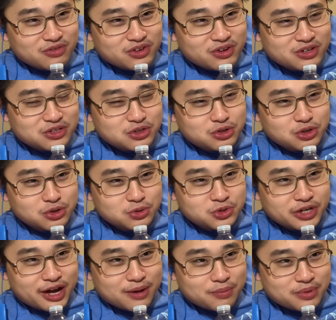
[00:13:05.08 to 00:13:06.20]
there is two
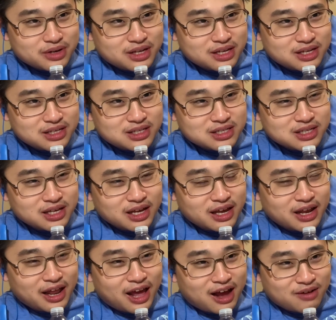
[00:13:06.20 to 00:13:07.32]
Japanese, an
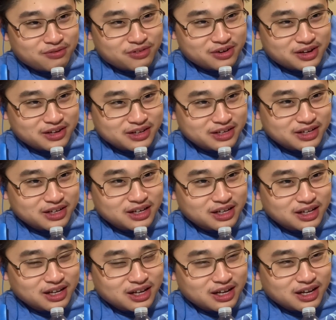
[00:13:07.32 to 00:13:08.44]
African,
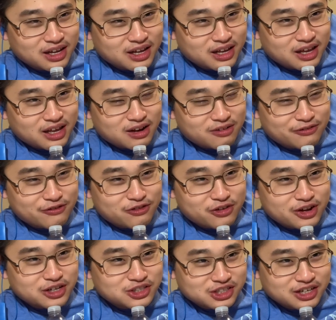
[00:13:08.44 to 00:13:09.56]
and a
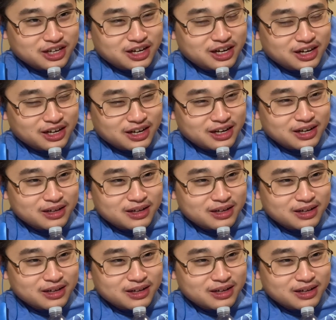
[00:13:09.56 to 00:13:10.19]
French guy.